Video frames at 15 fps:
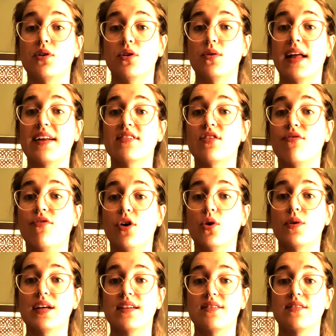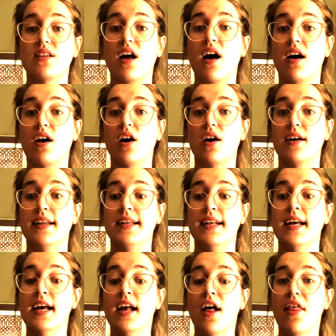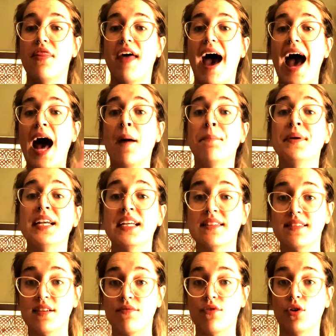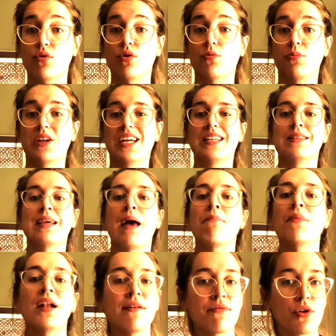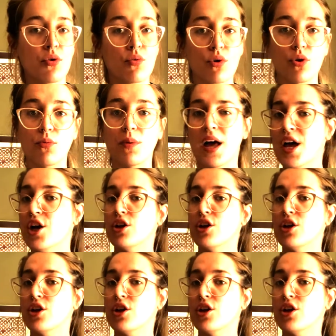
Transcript: You like to focus on the happiness of the group, the contentment of the group.